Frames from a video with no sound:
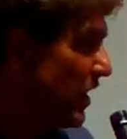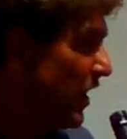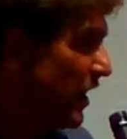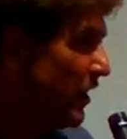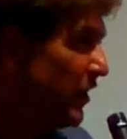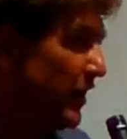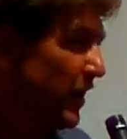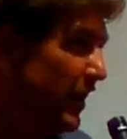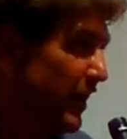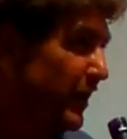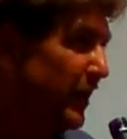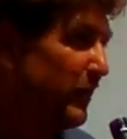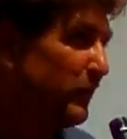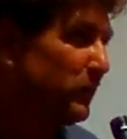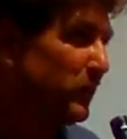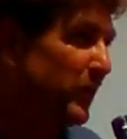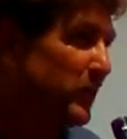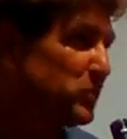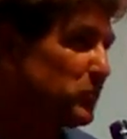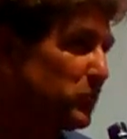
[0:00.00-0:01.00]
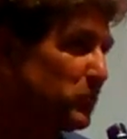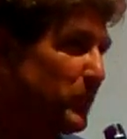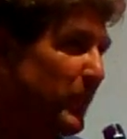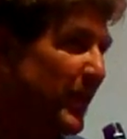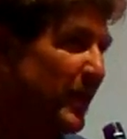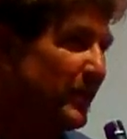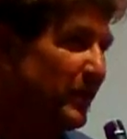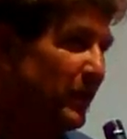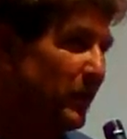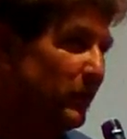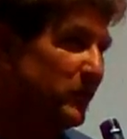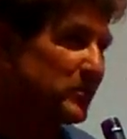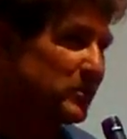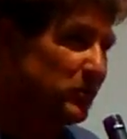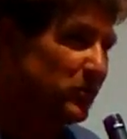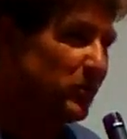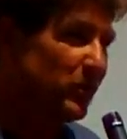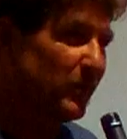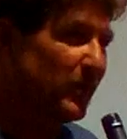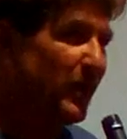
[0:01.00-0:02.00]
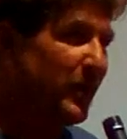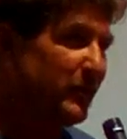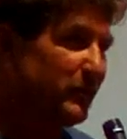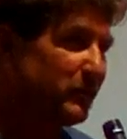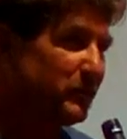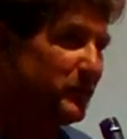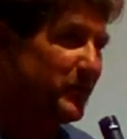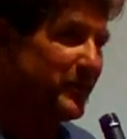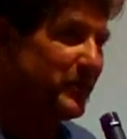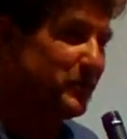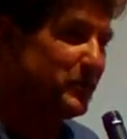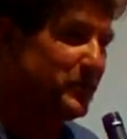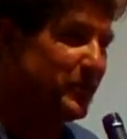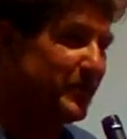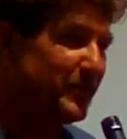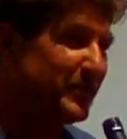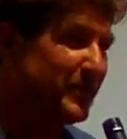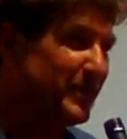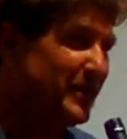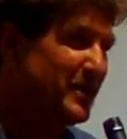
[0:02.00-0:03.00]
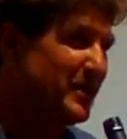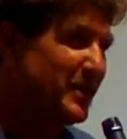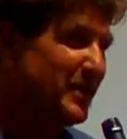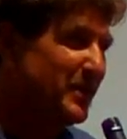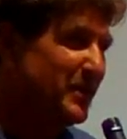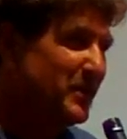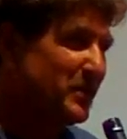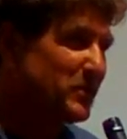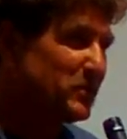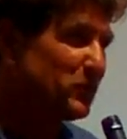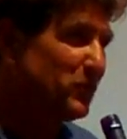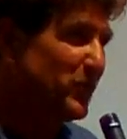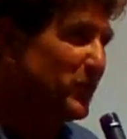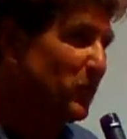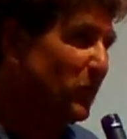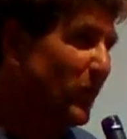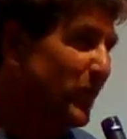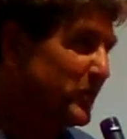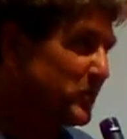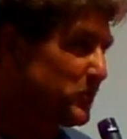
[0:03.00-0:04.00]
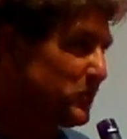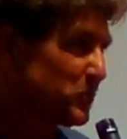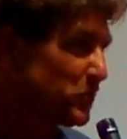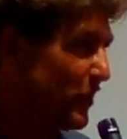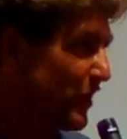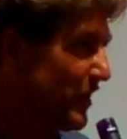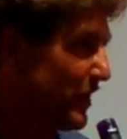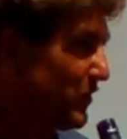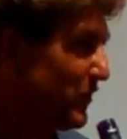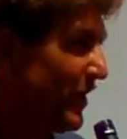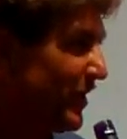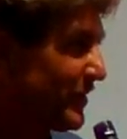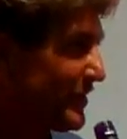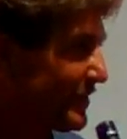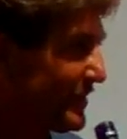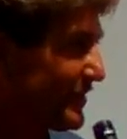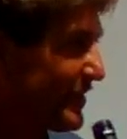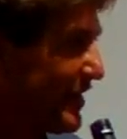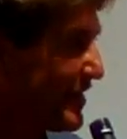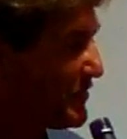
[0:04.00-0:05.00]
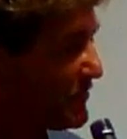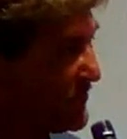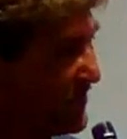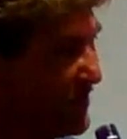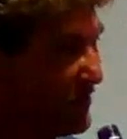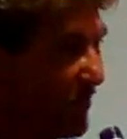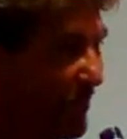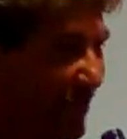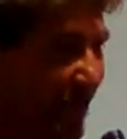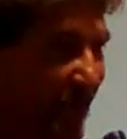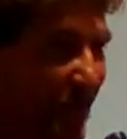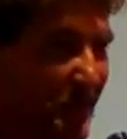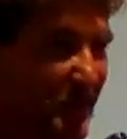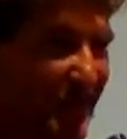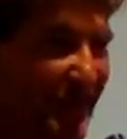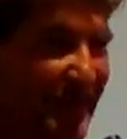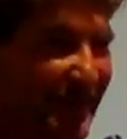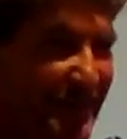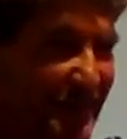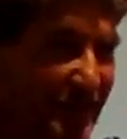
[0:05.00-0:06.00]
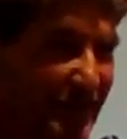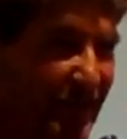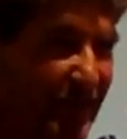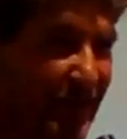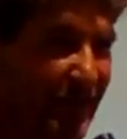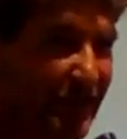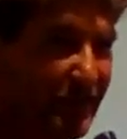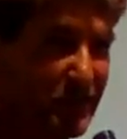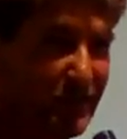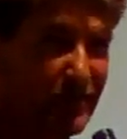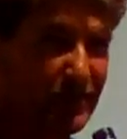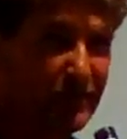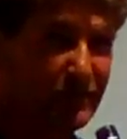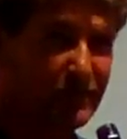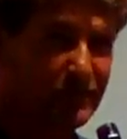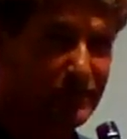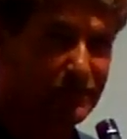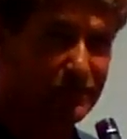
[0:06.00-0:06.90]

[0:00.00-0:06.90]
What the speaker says: I have lunch with Matt, and I always learn a lot from him, and it's fun to watch him try and go out and getting people to come to these things. And